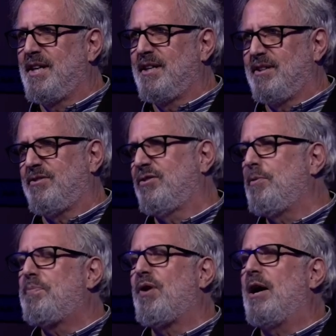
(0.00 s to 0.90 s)
They're so
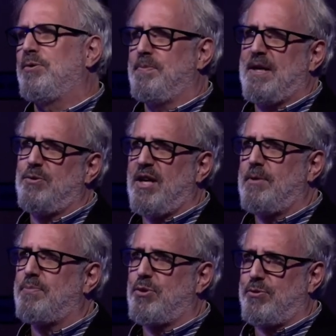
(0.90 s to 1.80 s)
proud about how
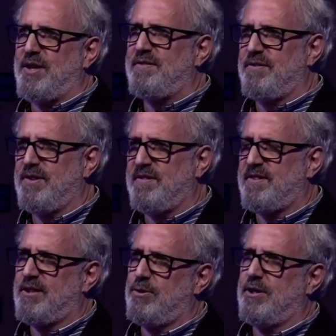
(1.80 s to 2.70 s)
progressive and
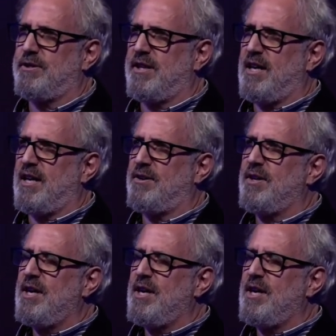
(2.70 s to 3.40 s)
secular they are.